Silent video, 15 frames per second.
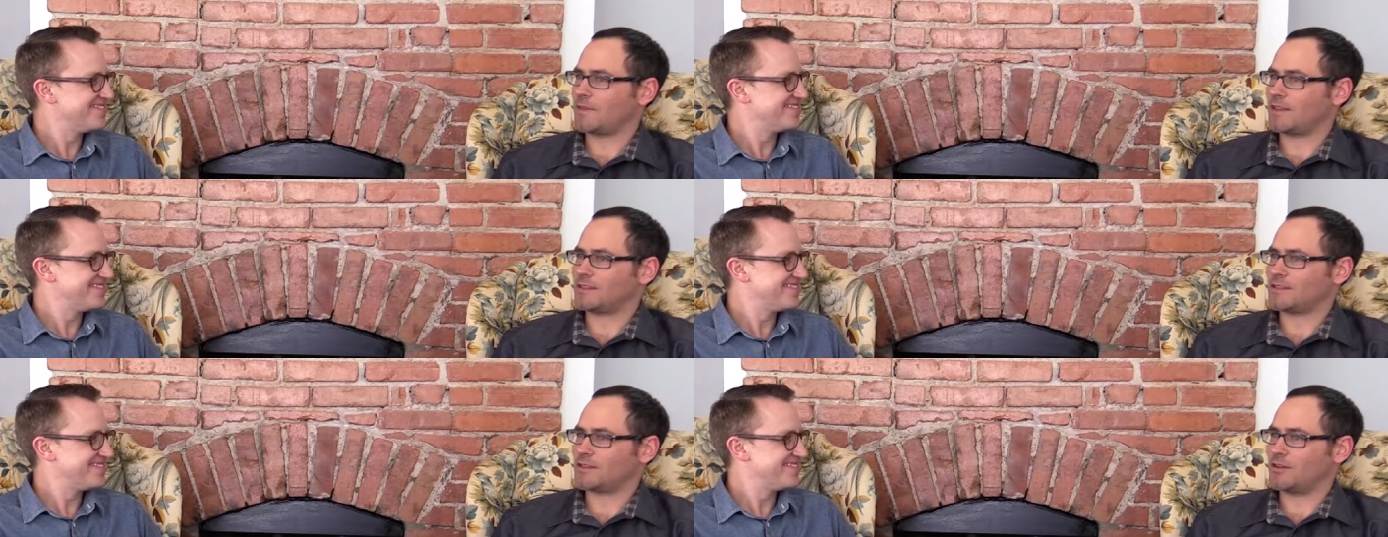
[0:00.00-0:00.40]

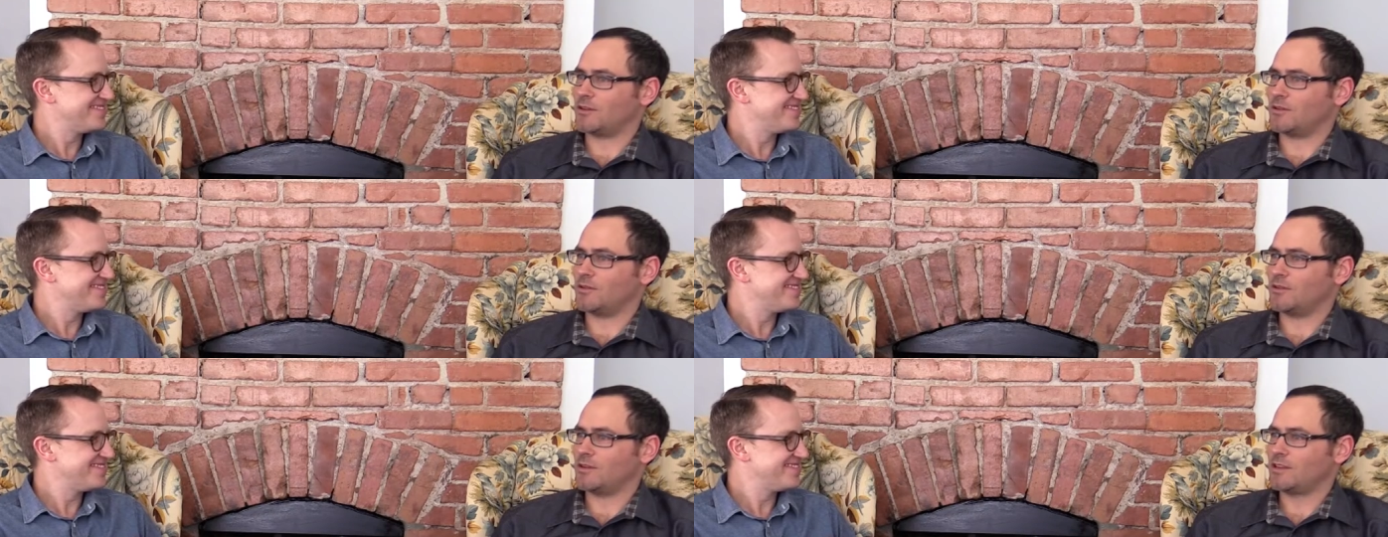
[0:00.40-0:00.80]
Speaker 1: And
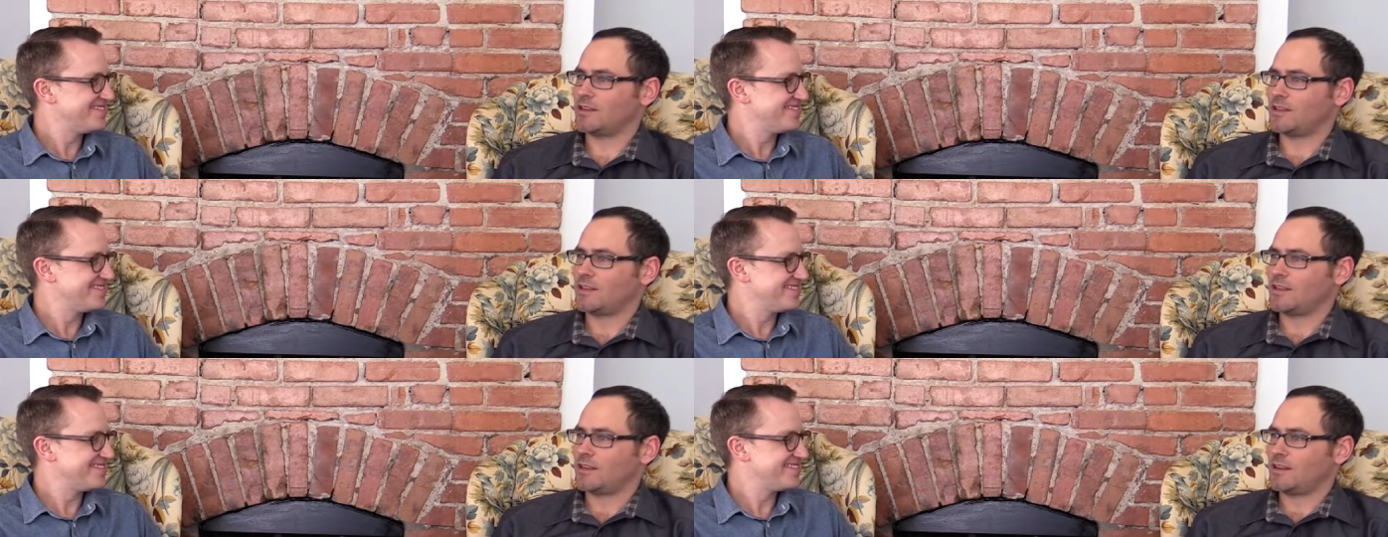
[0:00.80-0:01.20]
so
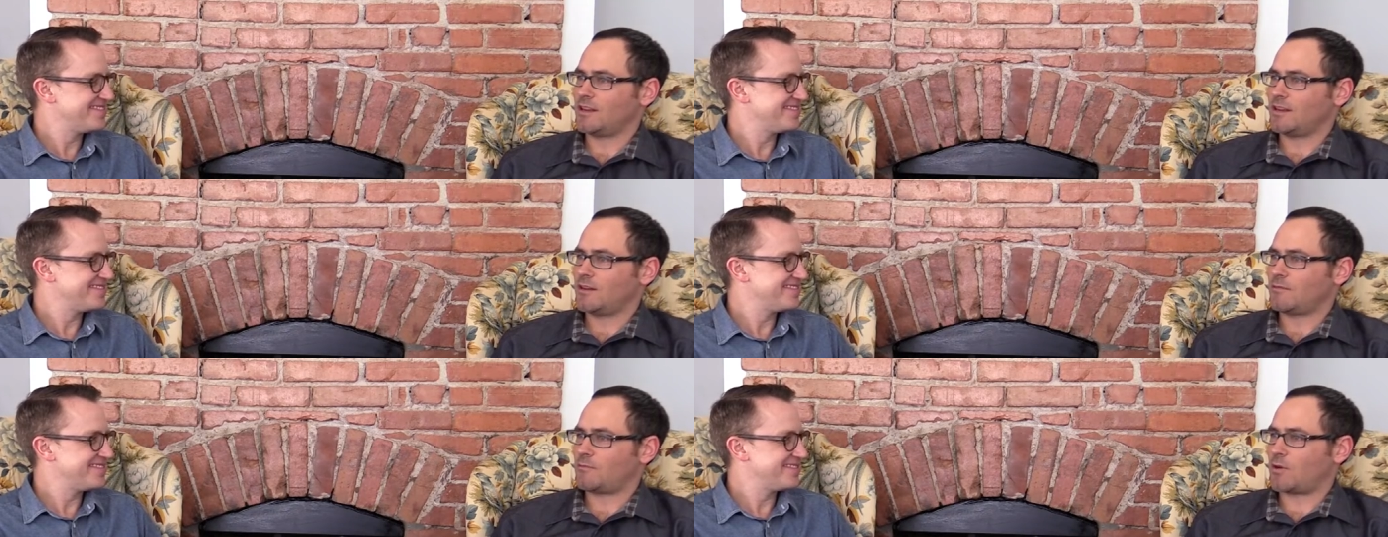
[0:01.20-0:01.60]

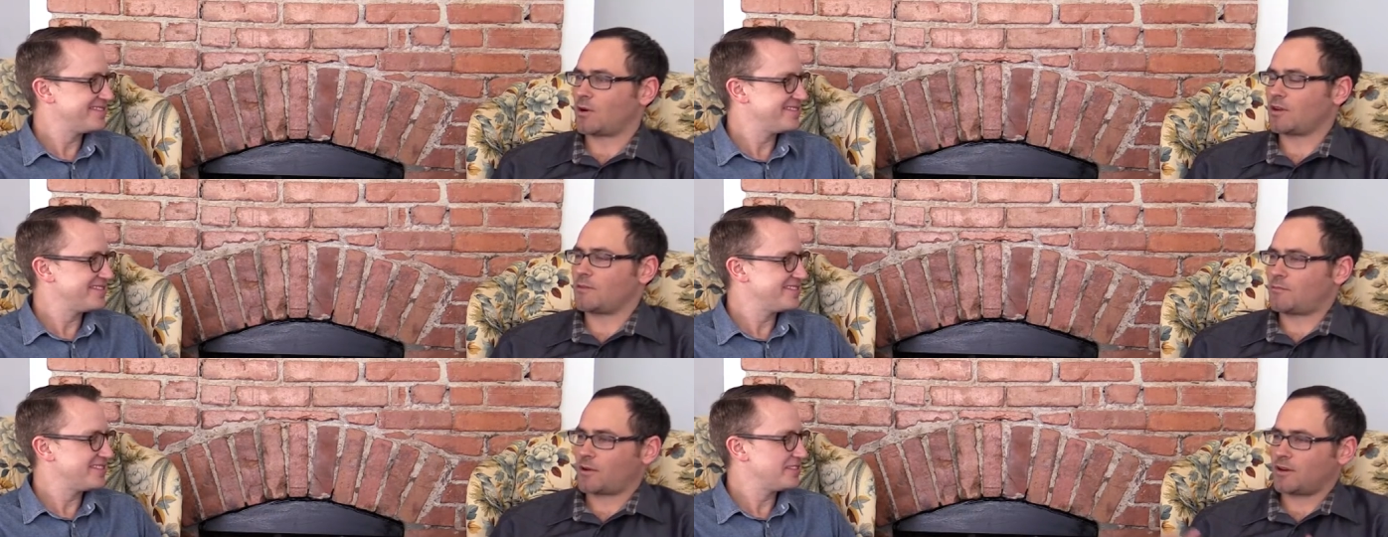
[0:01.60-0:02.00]

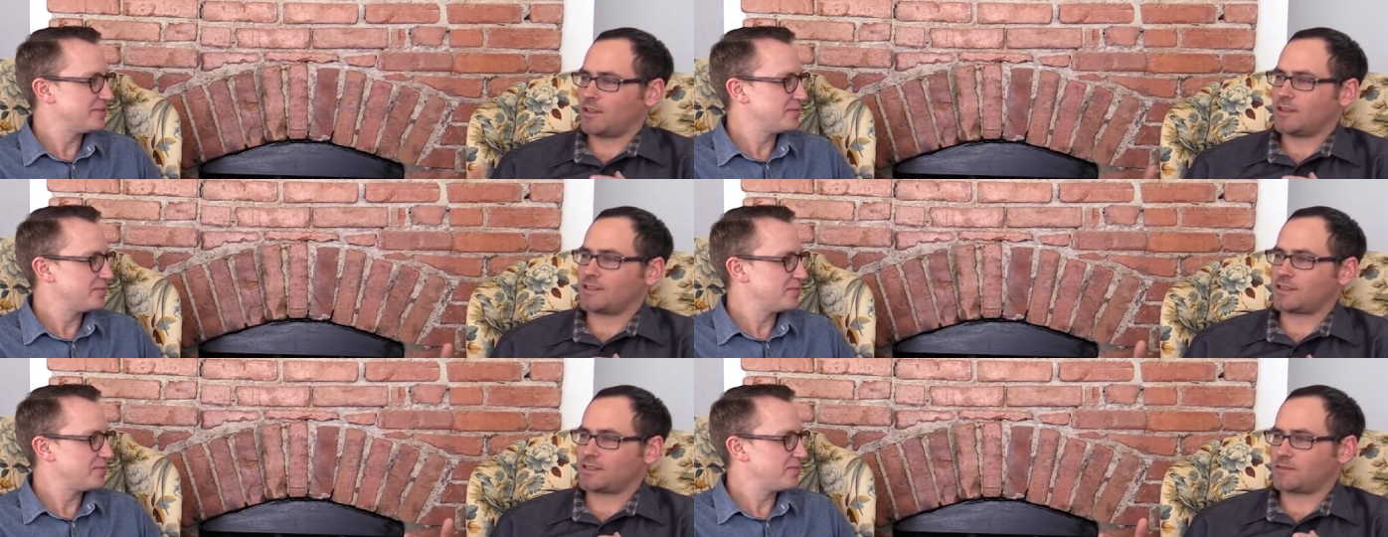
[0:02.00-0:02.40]
part of
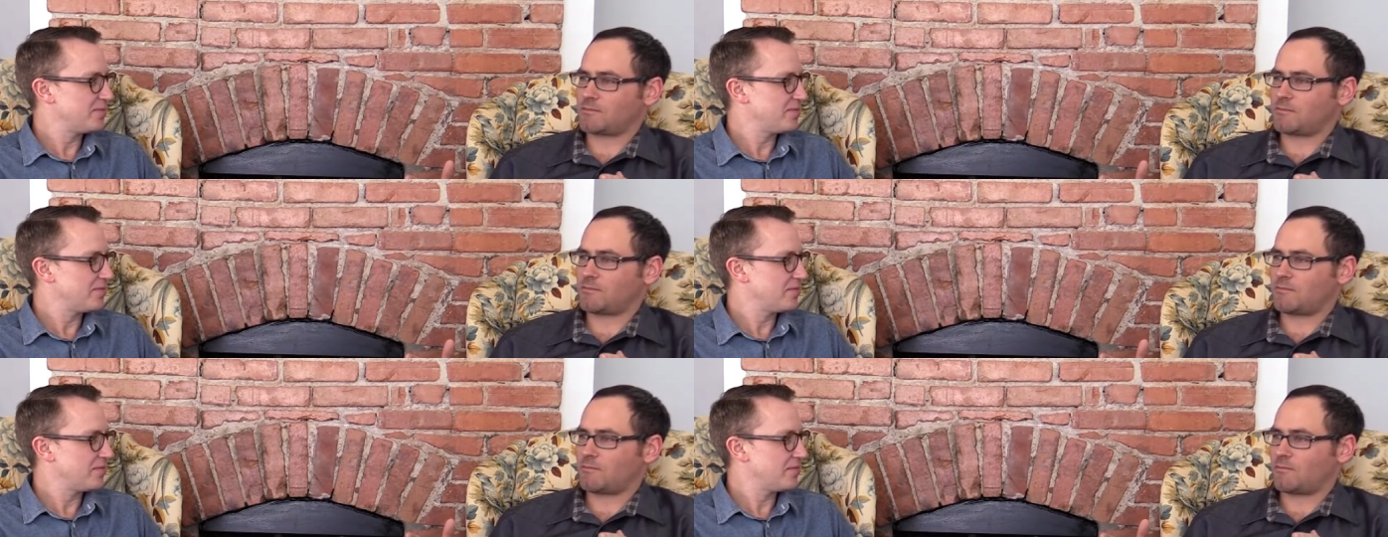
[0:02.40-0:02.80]
this
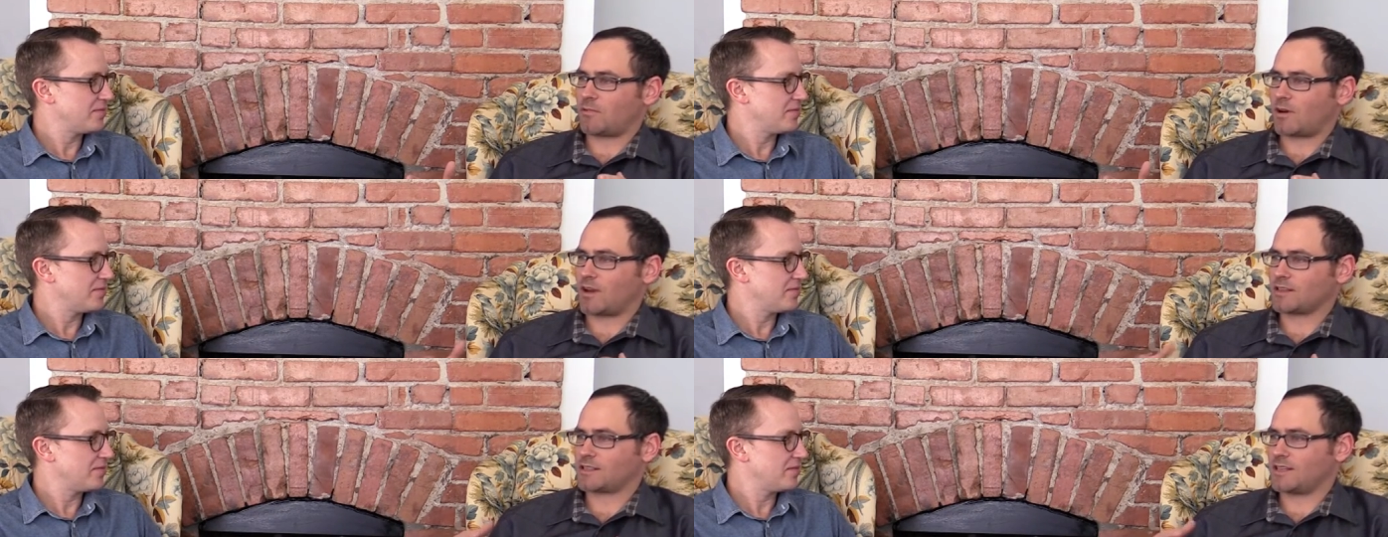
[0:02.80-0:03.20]

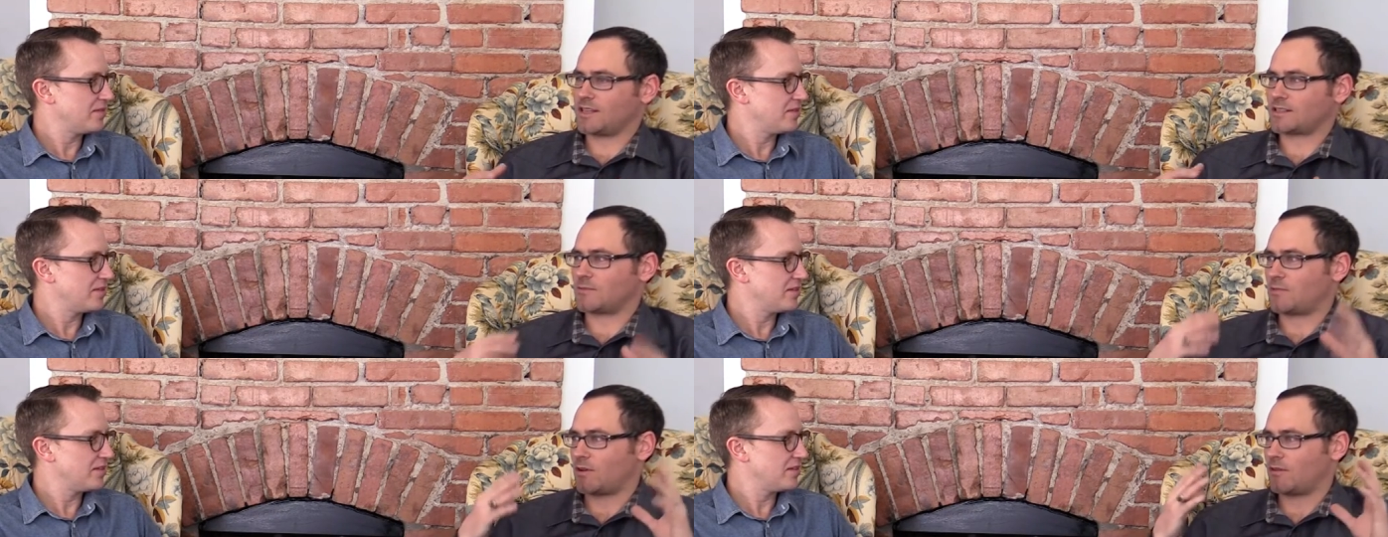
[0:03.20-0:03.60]

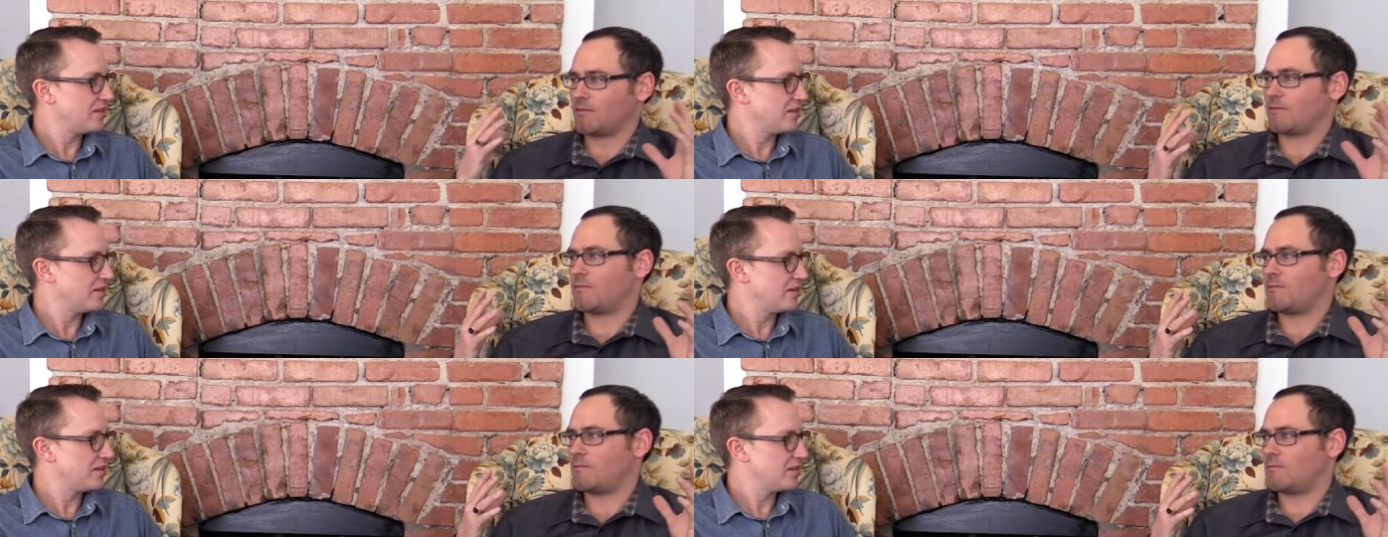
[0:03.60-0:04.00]
process and part of